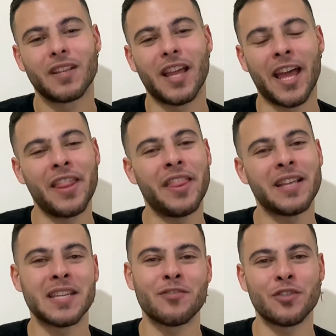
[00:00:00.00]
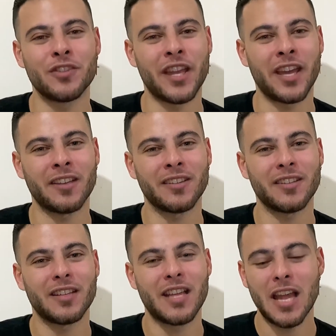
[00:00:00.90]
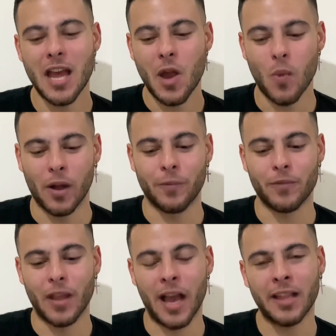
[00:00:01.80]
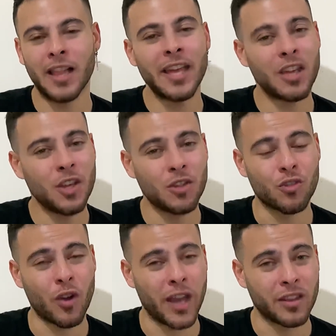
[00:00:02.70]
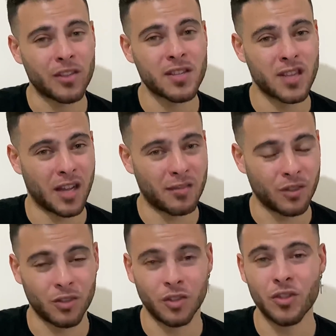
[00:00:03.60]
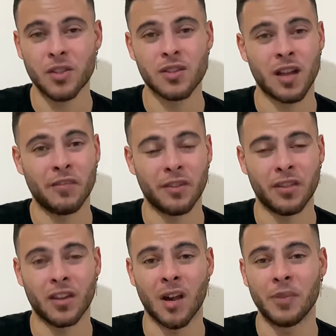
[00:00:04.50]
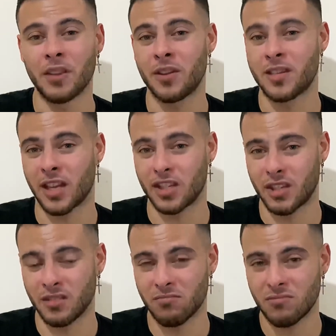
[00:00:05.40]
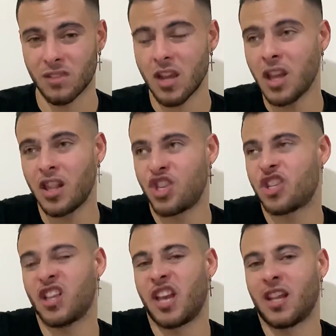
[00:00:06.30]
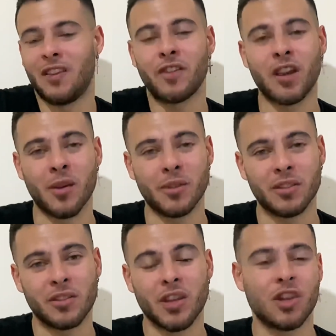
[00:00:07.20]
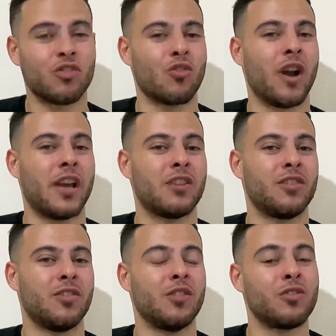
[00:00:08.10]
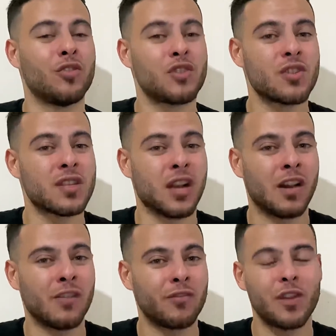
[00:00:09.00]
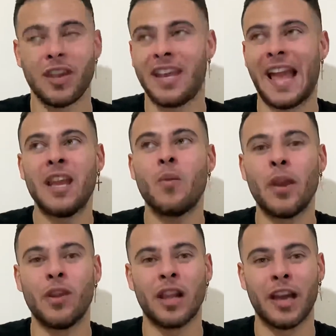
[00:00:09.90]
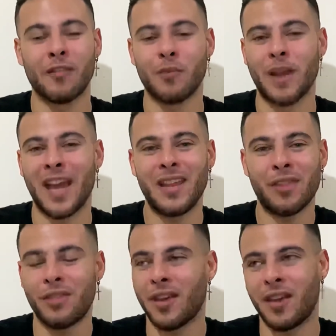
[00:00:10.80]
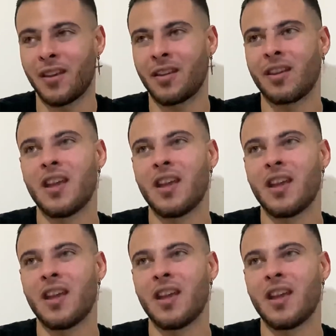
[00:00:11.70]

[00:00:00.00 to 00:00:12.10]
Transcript: And that's it for today. Well, I'd like you to try it yourself, to introduce yourself in the commentary section. Just like leave a comment, try to introduce yourself in any way you like, from anything